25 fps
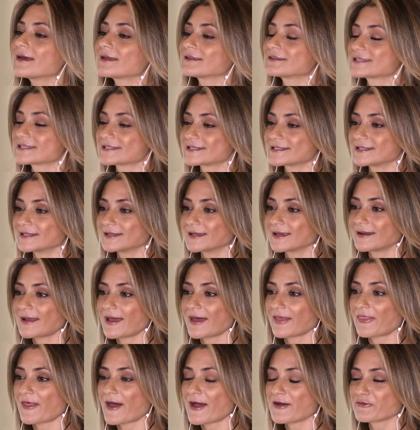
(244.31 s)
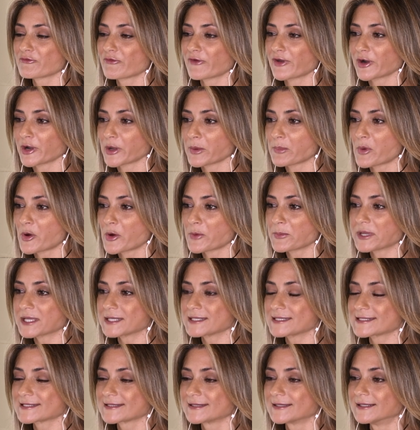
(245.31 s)
not see it at that very
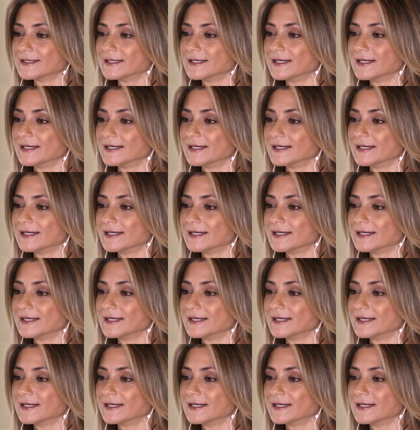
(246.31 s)
moment